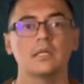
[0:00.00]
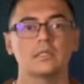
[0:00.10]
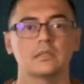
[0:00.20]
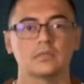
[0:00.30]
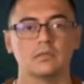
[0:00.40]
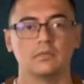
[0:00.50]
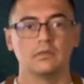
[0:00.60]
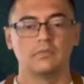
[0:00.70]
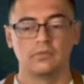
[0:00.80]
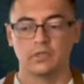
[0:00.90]

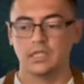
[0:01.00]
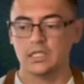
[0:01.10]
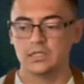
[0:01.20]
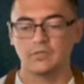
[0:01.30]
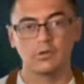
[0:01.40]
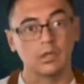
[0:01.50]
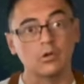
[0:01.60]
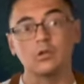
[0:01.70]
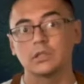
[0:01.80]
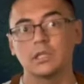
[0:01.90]
so for the
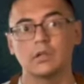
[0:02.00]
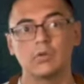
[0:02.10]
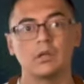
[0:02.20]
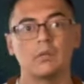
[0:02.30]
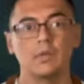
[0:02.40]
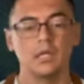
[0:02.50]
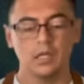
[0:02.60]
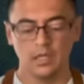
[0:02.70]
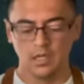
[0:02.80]
cocktail that we're gonna make,